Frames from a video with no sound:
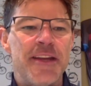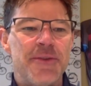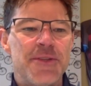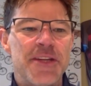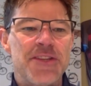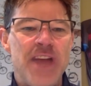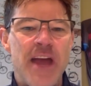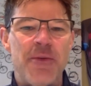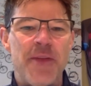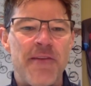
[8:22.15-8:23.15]
It was nice
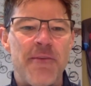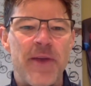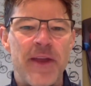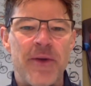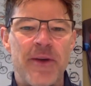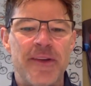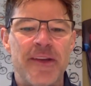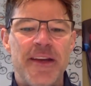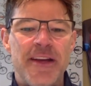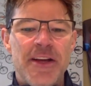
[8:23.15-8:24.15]
chatting with everybody. What
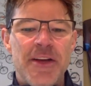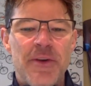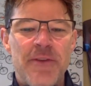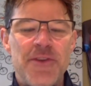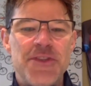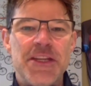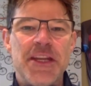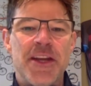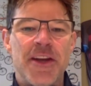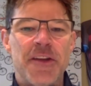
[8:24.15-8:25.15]
have you
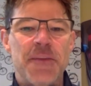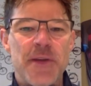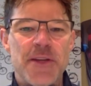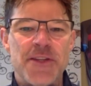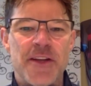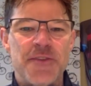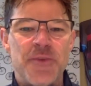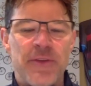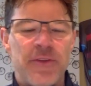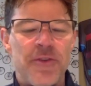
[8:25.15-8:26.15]
seen or experienced on
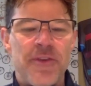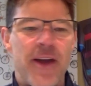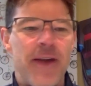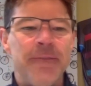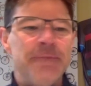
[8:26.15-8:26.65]
Zwift so far?